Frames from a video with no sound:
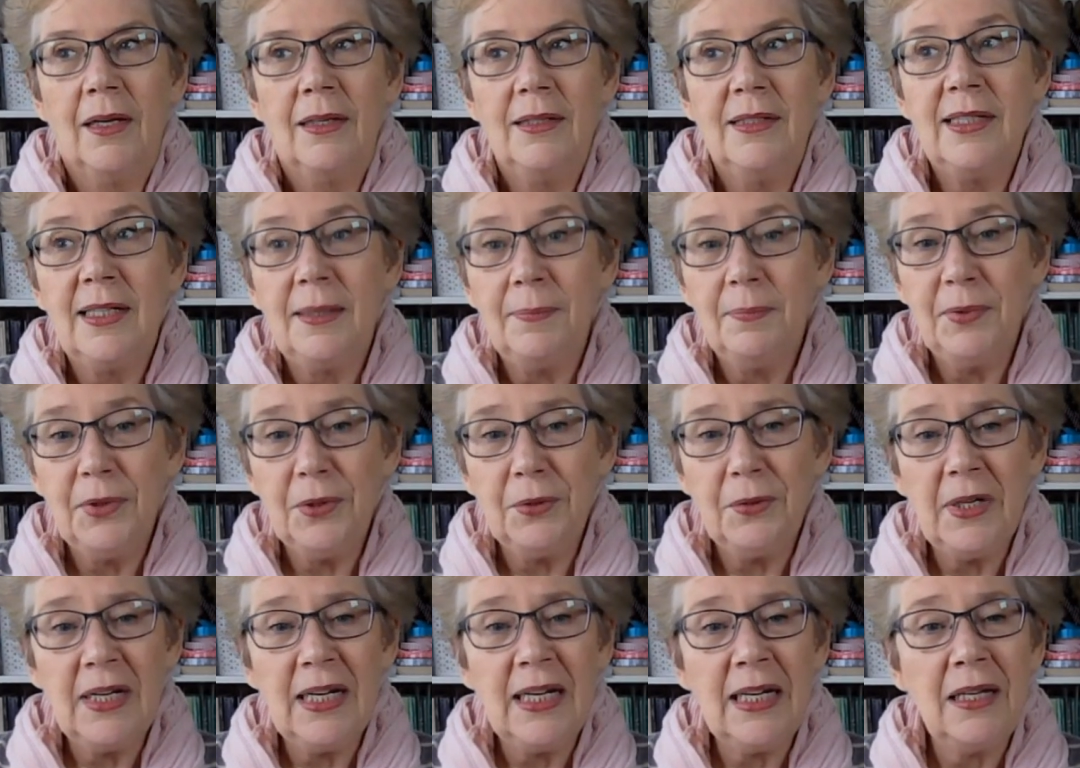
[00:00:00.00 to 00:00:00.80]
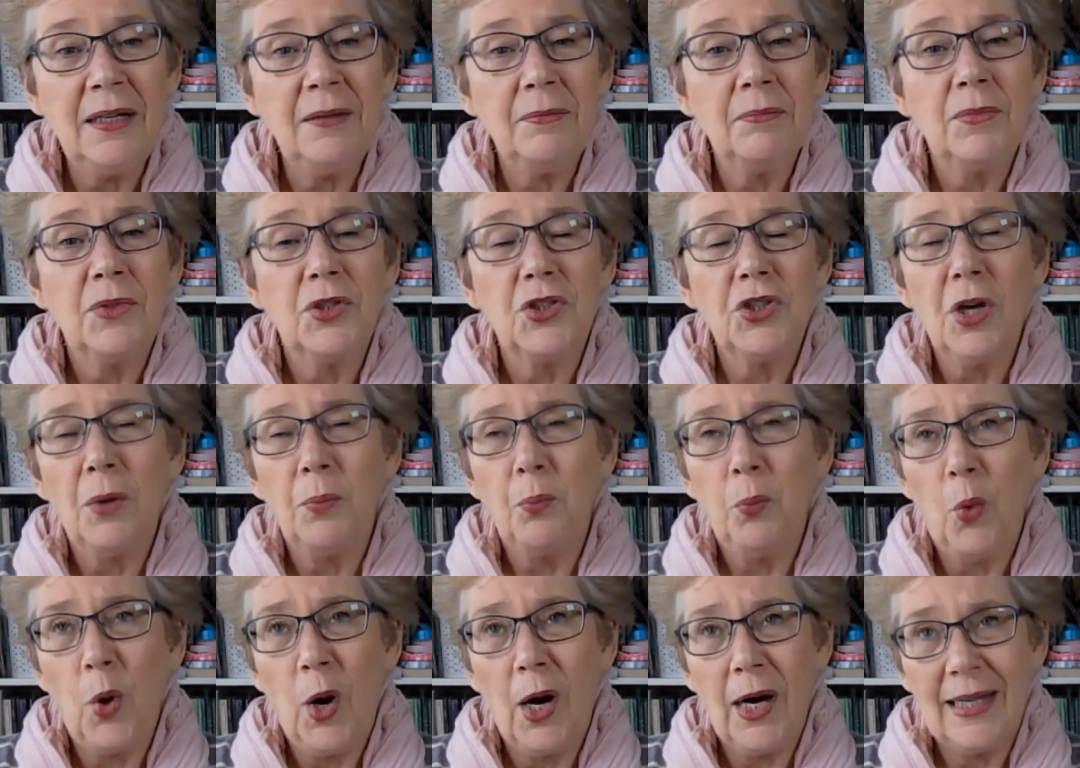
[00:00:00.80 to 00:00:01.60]
Tip three,
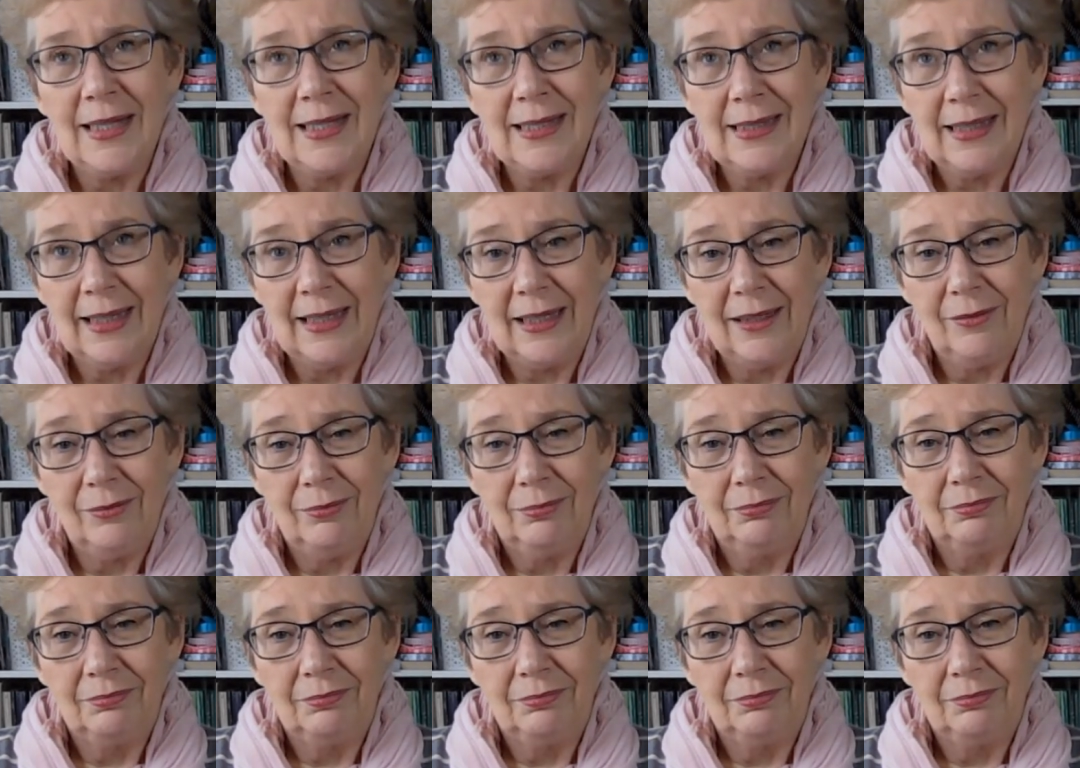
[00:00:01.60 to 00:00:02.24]
shop wisely.